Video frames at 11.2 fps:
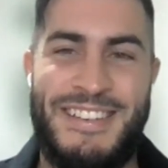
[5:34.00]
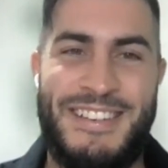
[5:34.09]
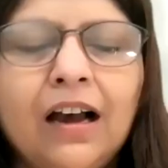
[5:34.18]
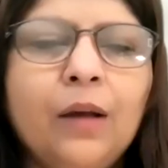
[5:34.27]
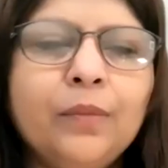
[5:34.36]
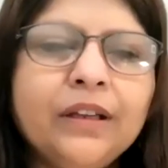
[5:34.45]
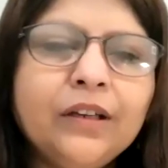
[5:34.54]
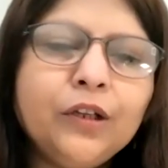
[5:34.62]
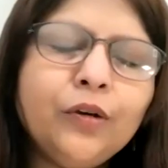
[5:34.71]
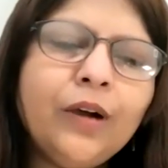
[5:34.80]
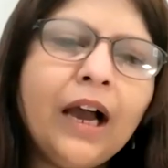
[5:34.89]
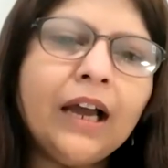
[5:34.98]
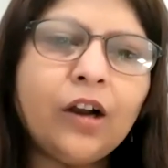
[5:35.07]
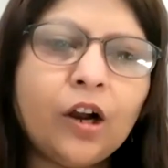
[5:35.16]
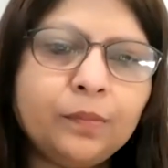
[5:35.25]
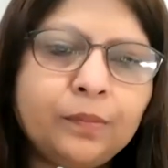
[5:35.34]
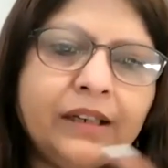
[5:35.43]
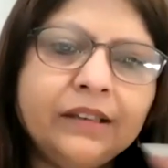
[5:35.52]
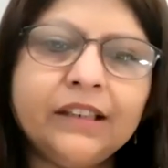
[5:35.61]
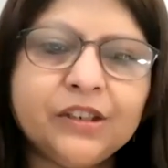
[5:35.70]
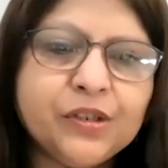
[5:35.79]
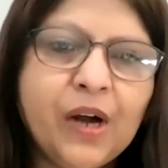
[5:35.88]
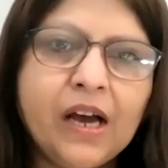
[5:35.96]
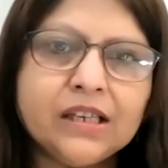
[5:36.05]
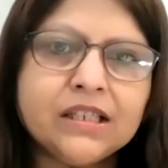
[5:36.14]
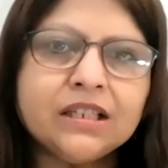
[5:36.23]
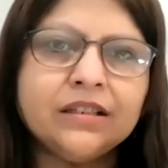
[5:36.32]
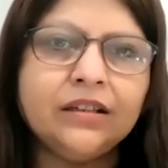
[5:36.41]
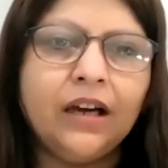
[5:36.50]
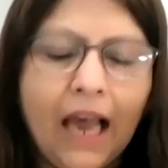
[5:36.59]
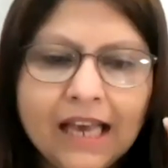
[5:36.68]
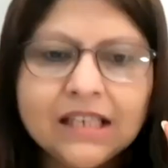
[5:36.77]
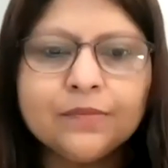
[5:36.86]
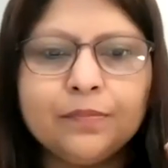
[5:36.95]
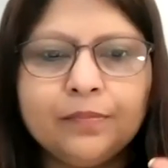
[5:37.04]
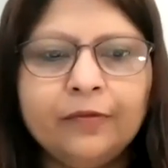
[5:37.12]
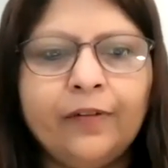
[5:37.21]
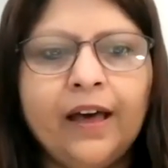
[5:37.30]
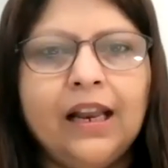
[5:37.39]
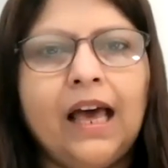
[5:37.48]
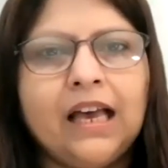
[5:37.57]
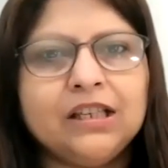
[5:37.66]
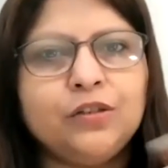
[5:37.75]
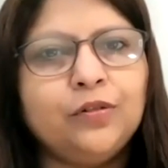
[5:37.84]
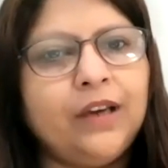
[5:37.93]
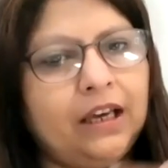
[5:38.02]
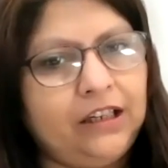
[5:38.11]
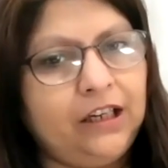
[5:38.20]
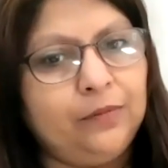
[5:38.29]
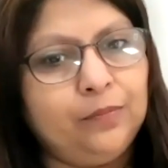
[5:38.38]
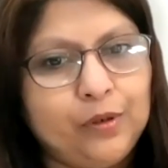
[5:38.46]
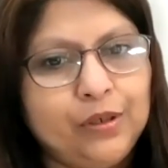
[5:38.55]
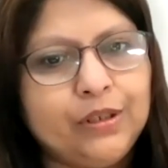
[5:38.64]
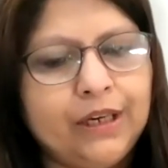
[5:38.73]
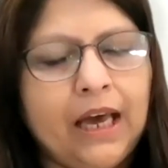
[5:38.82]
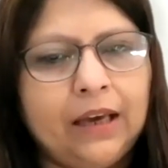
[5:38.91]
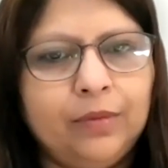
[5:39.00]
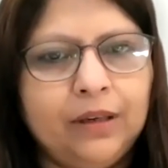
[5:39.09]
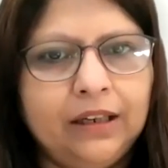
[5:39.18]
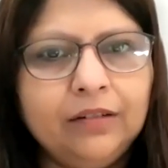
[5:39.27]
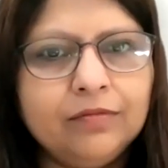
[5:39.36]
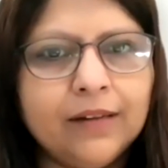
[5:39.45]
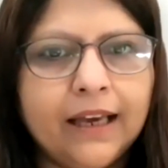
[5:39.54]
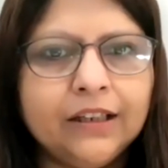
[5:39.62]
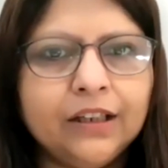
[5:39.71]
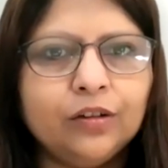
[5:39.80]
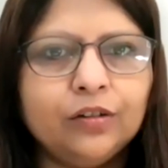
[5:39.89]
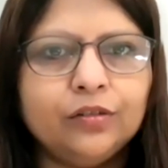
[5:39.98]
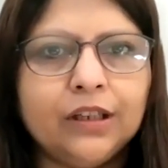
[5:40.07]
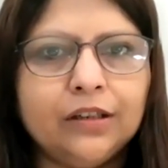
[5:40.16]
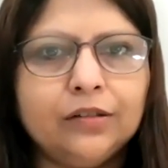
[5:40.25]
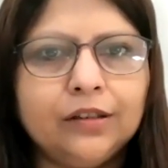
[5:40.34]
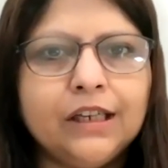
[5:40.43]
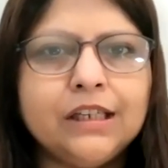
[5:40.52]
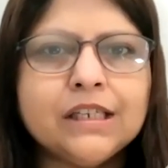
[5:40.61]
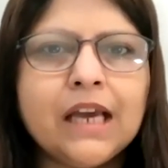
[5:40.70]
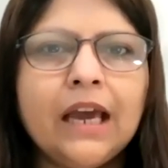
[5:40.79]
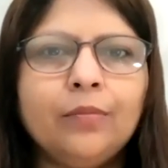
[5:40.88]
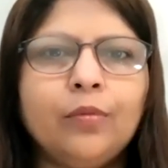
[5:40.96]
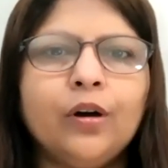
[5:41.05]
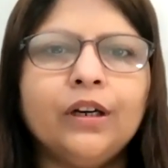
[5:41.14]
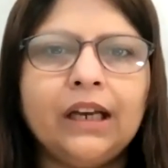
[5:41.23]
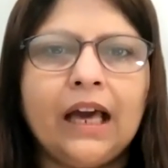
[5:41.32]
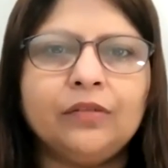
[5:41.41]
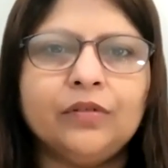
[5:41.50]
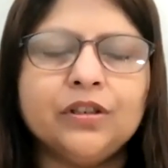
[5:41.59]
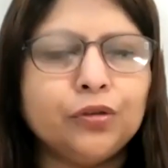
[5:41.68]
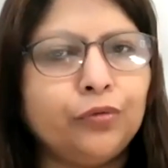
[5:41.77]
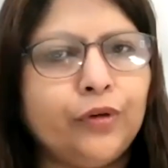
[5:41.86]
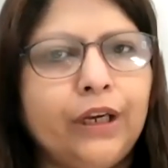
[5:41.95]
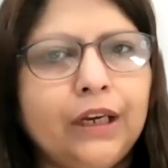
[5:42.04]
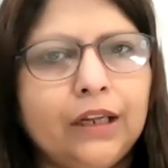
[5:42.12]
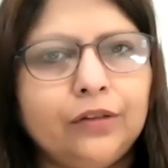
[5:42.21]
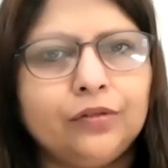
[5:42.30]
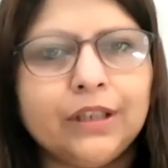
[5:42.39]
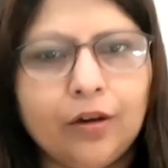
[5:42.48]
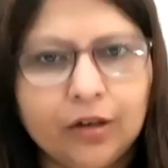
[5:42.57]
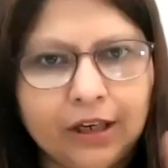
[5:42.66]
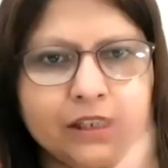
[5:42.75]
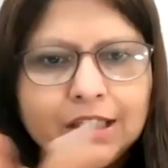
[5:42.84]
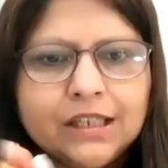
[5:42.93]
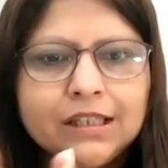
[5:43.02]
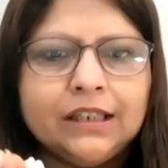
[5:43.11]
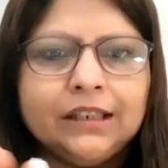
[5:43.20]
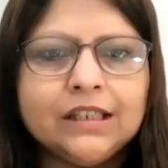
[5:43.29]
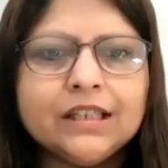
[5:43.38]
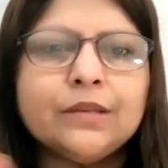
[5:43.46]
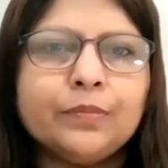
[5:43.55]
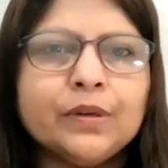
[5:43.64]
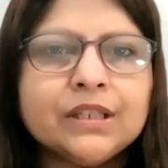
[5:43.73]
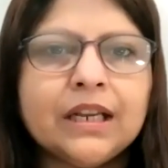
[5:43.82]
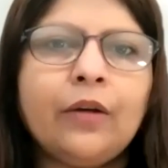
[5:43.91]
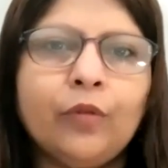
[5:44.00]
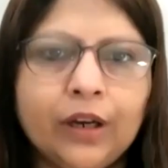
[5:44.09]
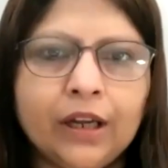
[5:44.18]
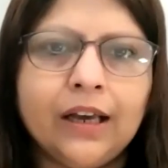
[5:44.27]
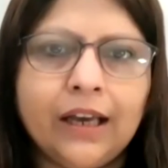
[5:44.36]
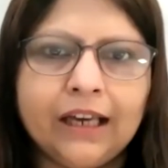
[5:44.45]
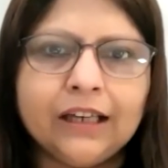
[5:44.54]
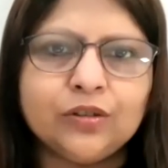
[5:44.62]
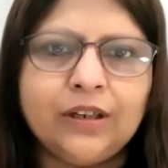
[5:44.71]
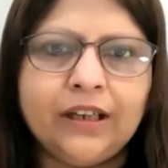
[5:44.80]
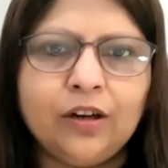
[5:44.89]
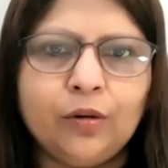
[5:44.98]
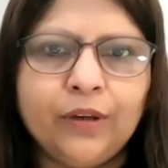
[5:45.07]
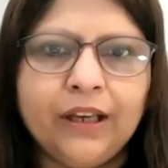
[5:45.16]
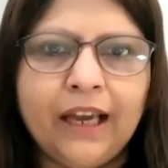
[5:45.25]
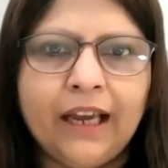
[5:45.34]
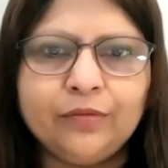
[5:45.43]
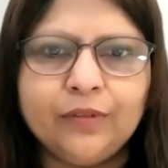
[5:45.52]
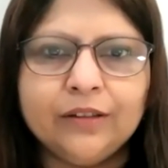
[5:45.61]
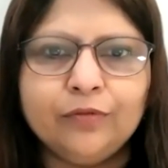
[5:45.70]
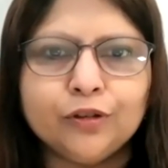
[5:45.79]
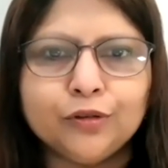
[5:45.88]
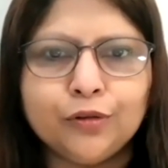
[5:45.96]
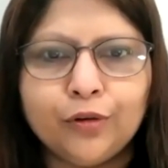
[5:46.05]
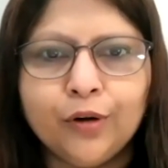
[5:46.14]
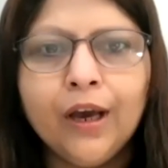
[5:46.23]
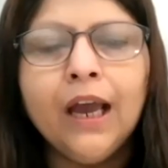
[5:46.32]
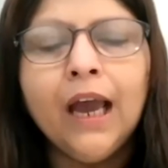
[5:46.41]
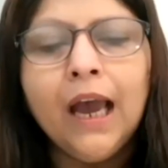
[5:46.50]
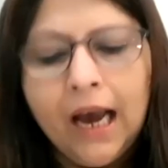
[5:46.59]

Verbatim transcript: Yeah, I mean, you cannot build the trust as well as you can in person i believe like you know the the entire body language you read and you say okay this is it this is the person i want to actually communicate with for sure